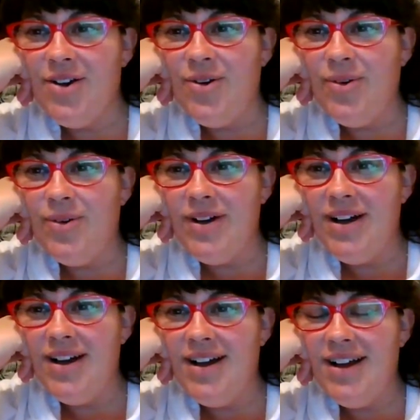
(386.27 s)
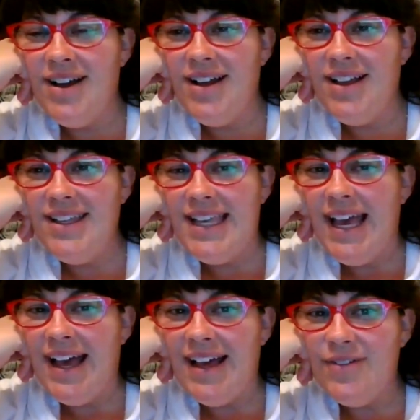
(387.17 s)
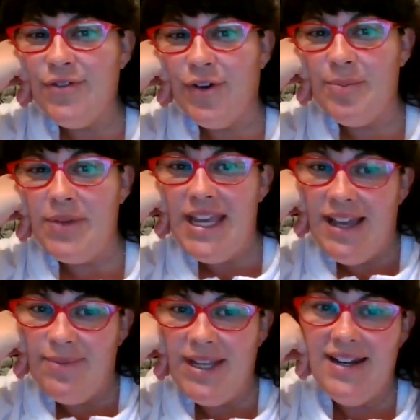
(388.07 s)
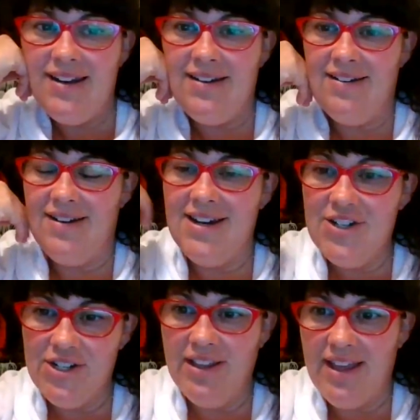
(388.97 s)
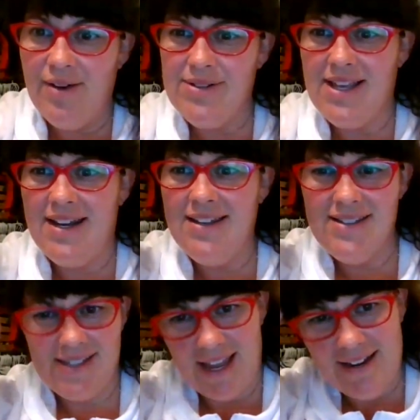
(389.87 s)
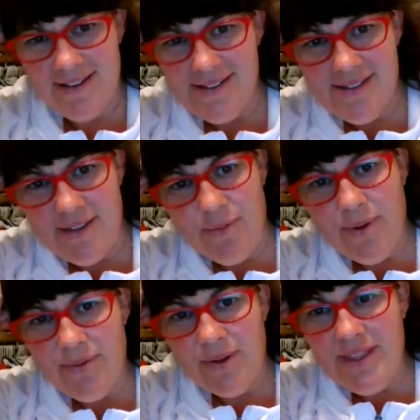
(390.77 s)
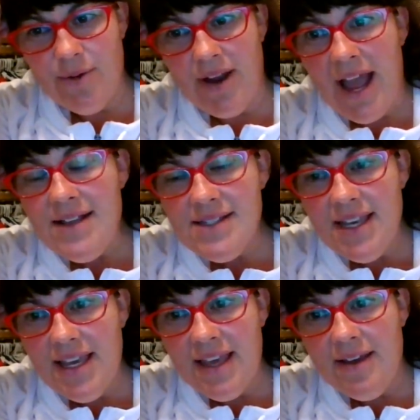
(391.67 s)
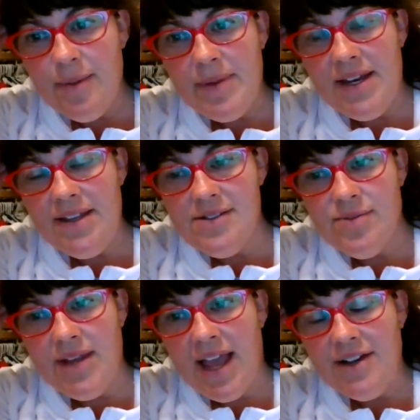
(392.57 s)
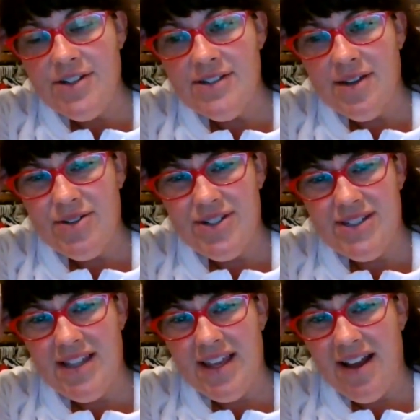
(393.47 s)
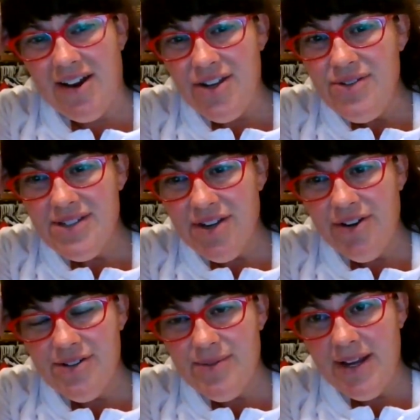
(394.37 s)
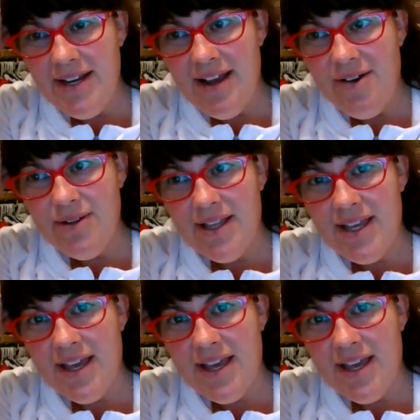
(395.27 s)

So yeah, for me, I mean, initially I was on his side because what they were asking him and his reactions, I was just like, "Are you serious right now?"